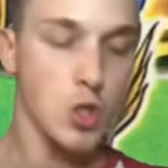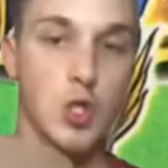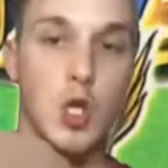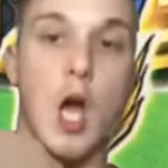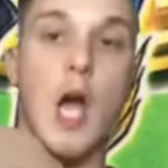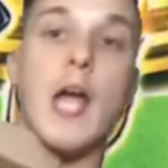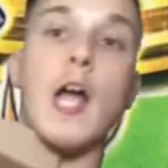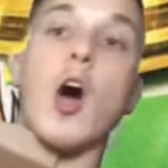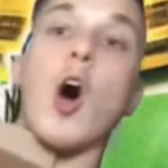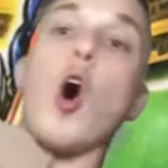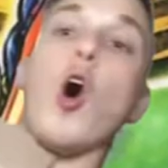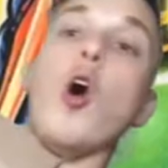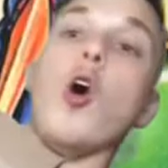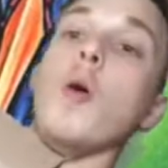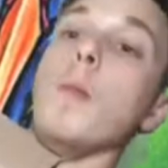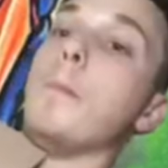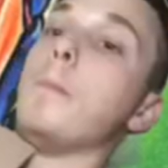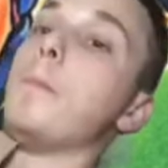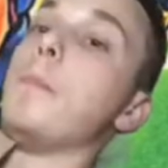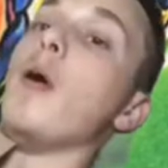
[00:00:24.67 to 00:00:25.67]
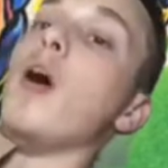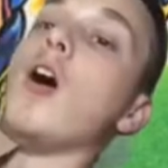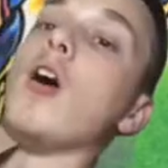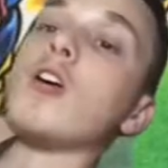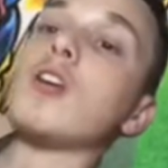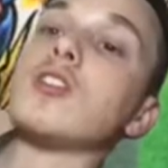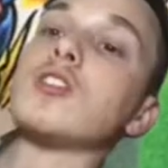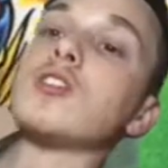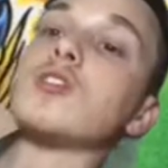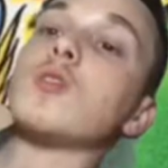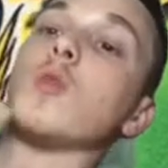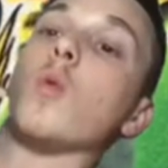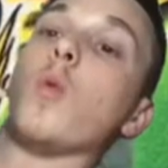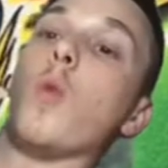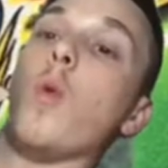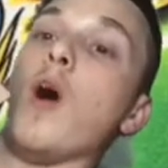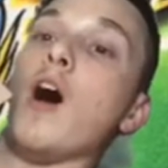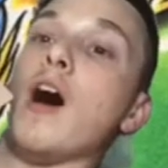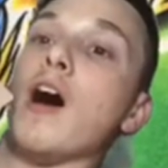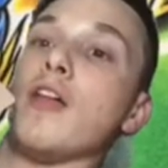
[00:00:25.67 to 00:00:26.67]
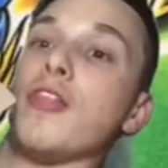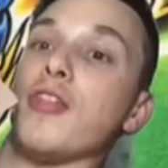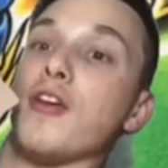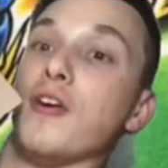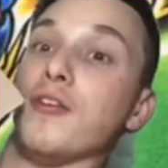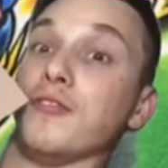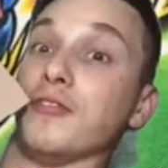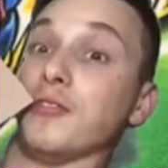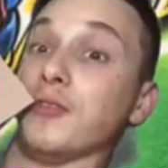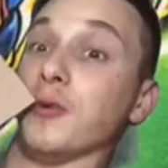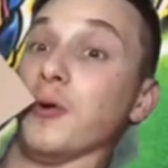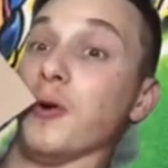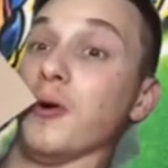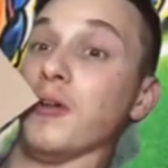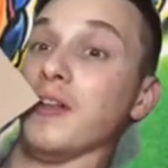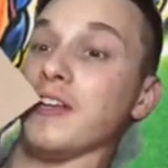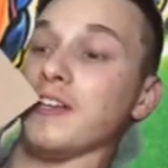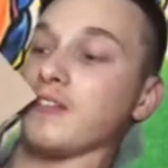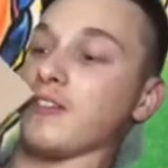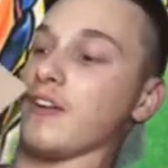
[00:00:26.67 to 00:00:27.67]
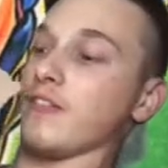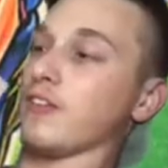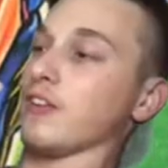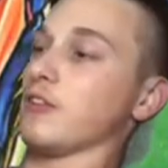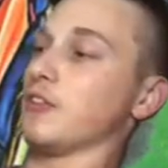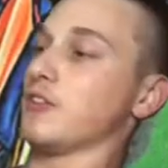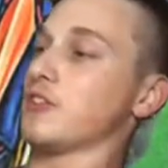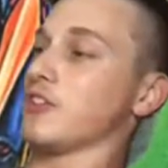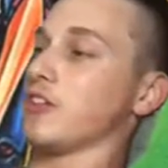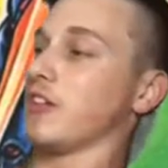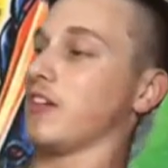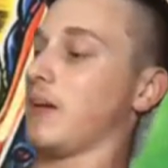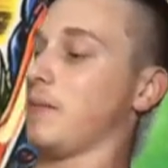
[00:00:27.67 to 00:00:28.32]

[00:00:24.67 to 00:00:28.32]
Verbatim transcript: a whole box worth of Duelist Revolution.